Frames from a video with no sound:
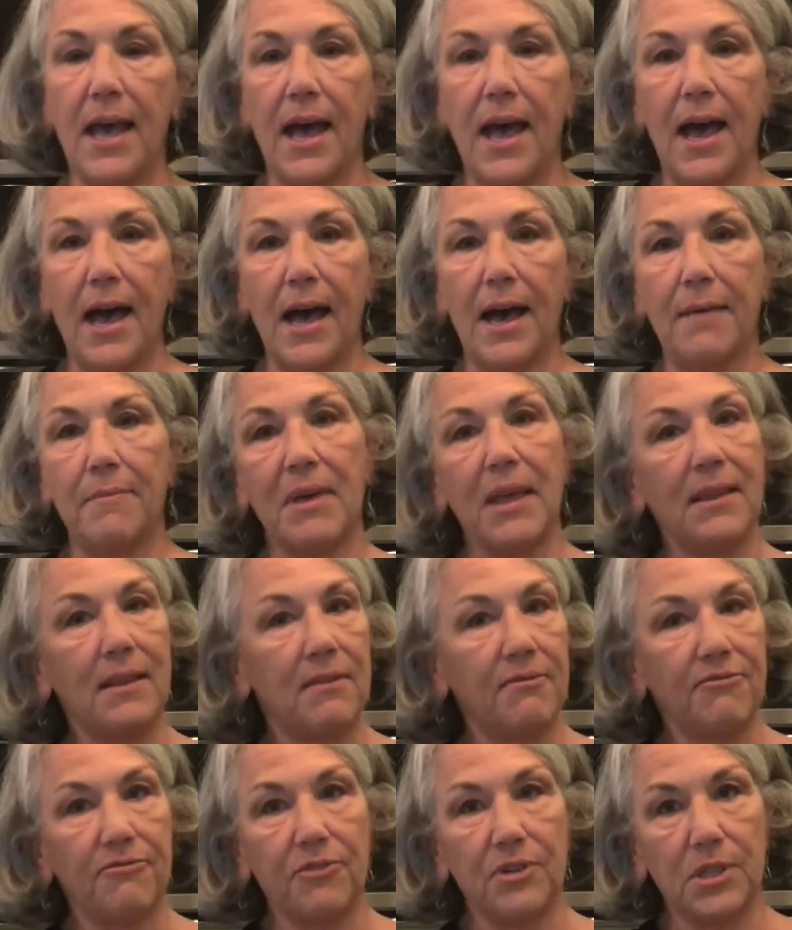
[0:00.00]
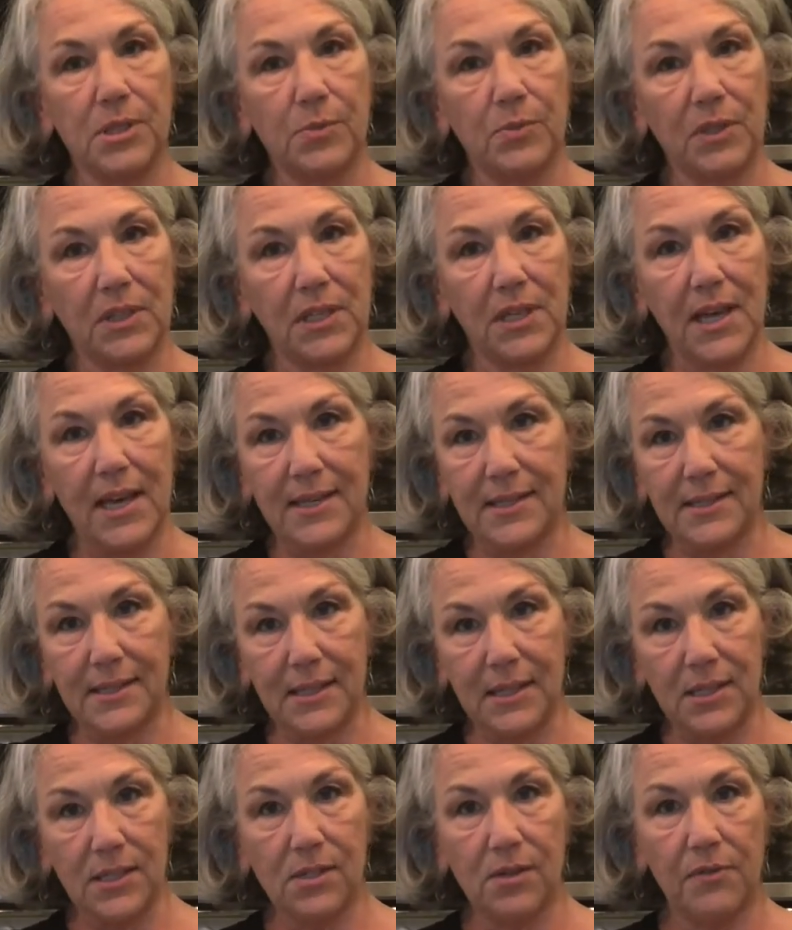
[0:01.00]
and they freeze really
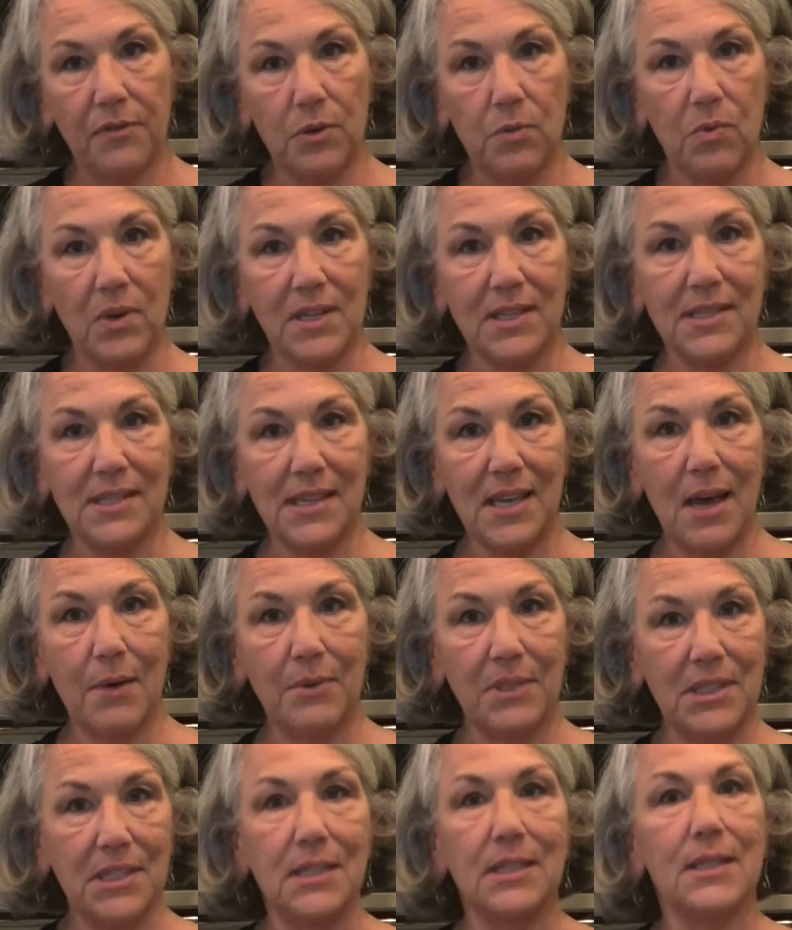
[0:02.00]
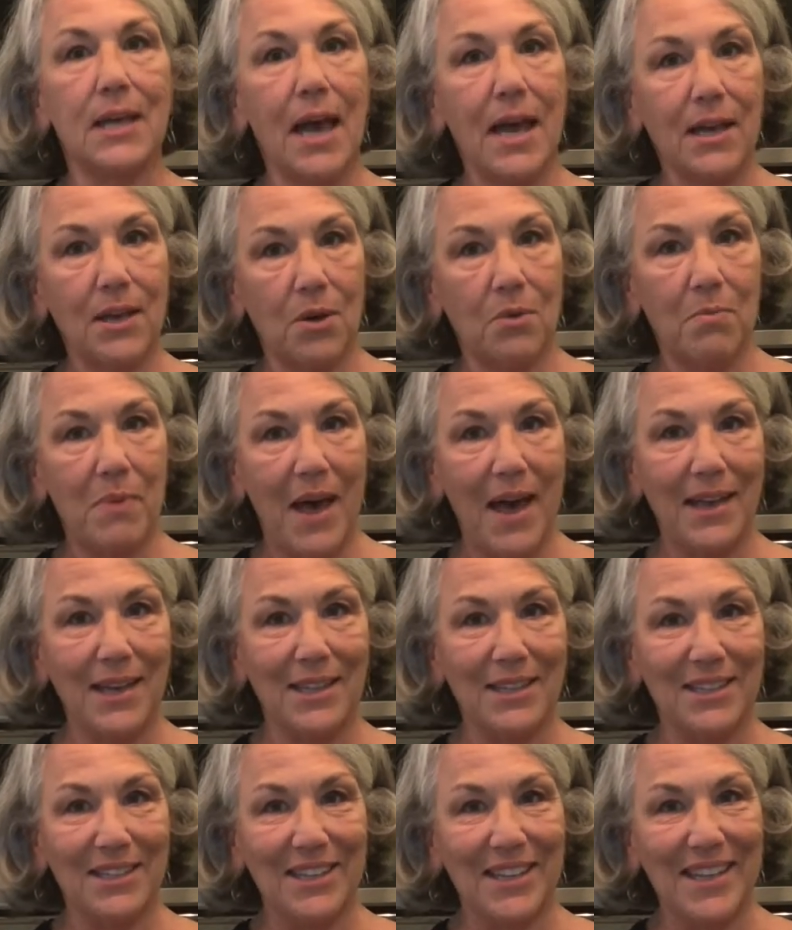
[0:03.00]
nicely. So if you want to see how we did that, go back
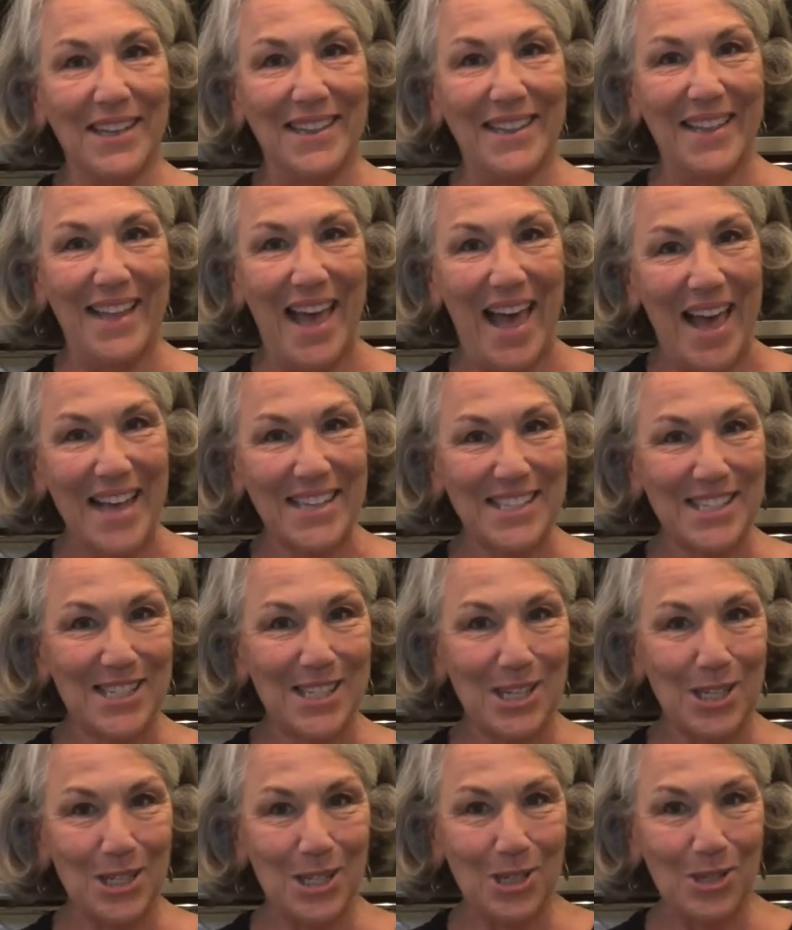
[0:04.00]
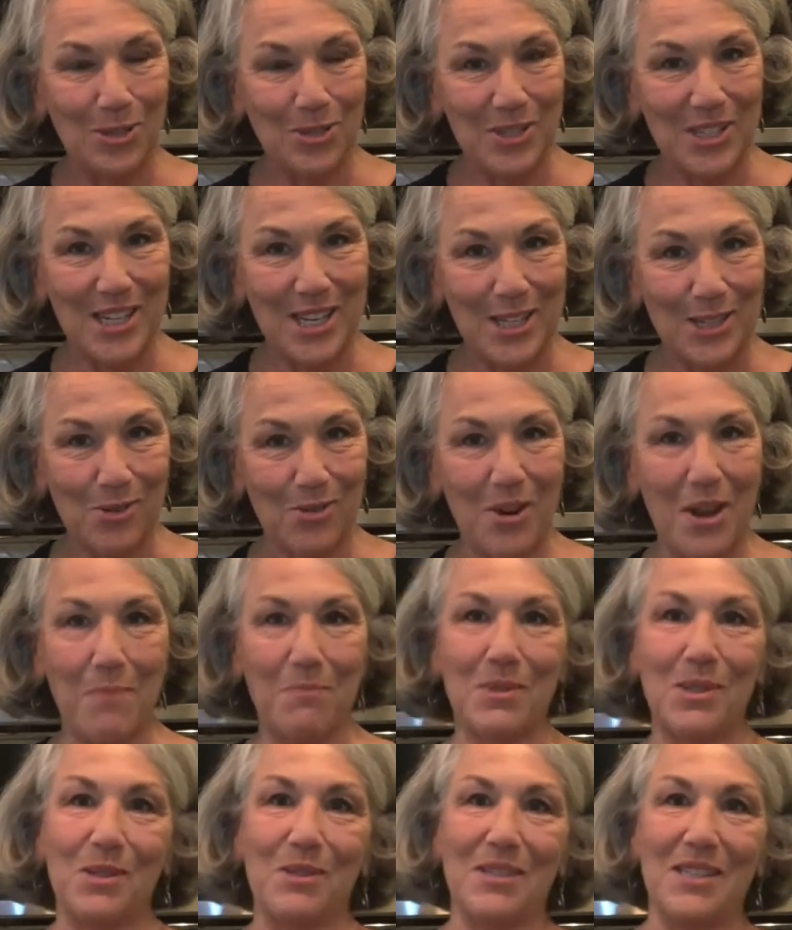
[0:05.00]
and look at last Tuesday's Crepe
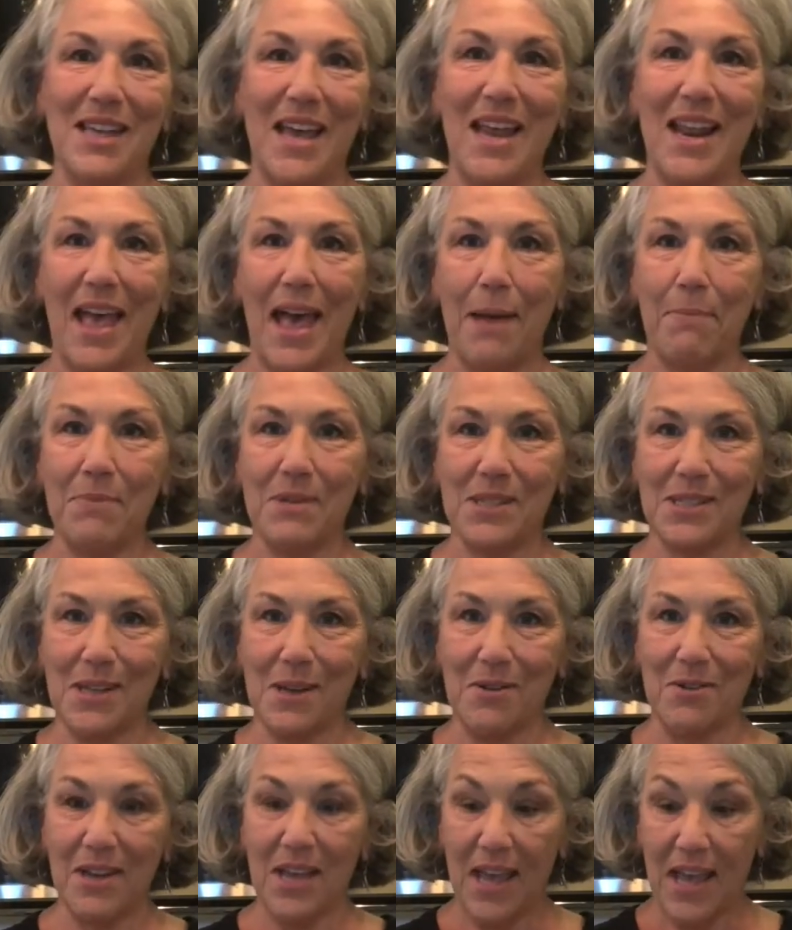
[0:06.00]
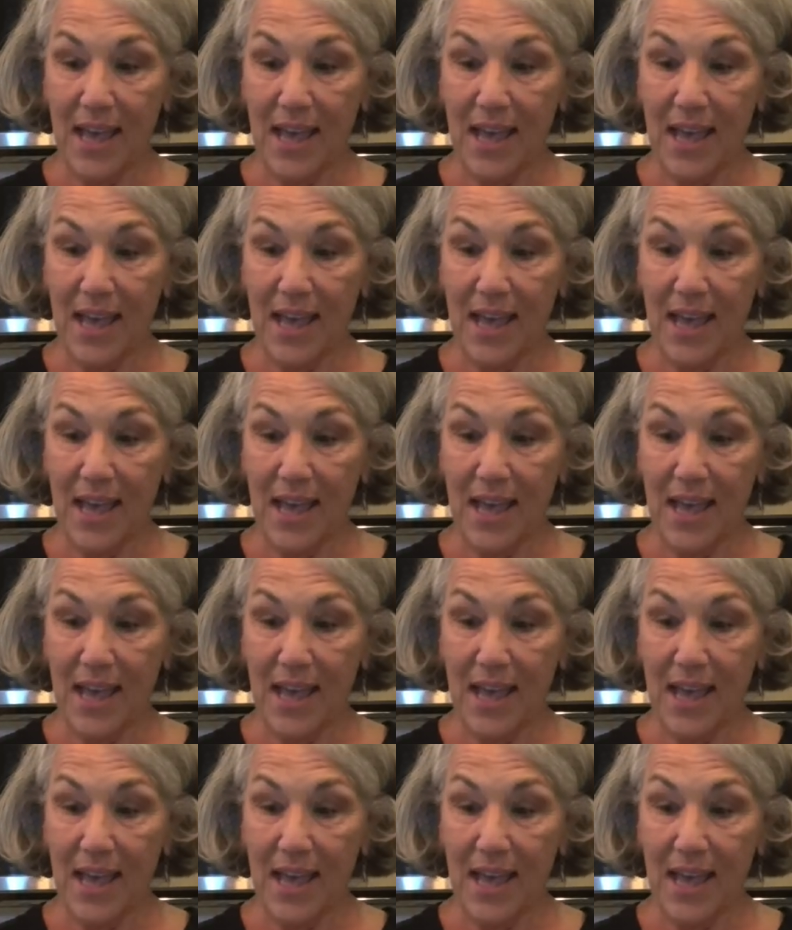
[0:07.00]
Suzette episode.